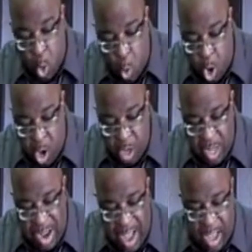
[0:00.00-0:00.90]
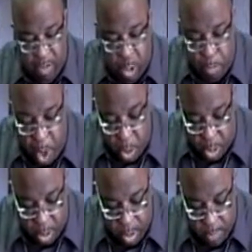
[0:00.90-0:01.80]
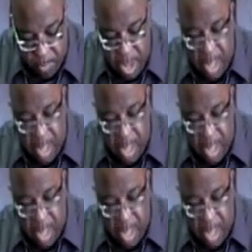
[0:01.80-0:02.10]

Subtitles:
The word that I have spoken,